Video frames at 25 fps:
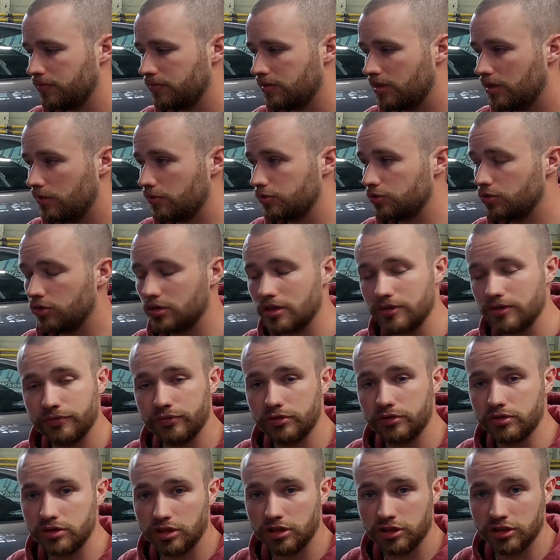I was looking
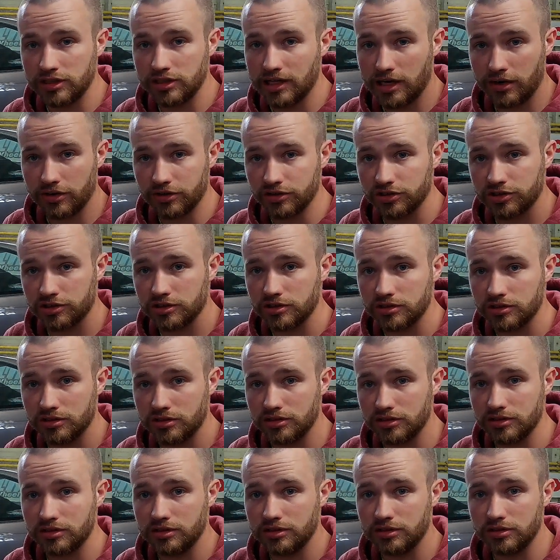for another garage,
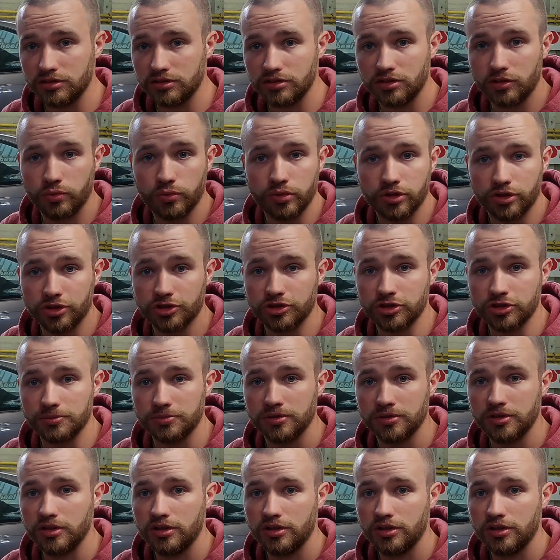another workshop.